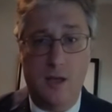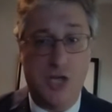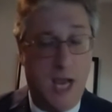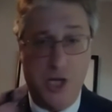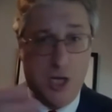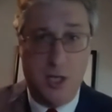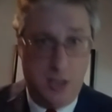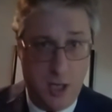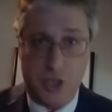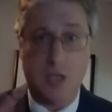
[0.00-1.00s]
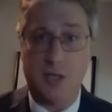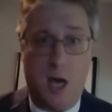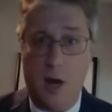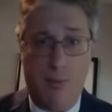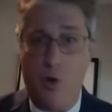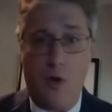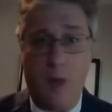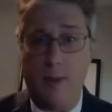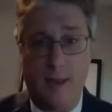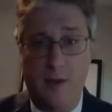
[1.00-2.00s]
change conditions on a
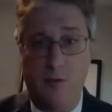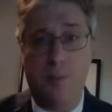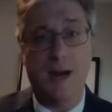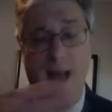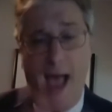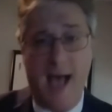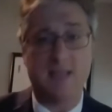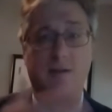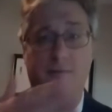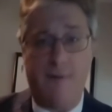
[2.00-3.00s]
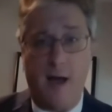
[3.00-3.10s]
program like this, but it has to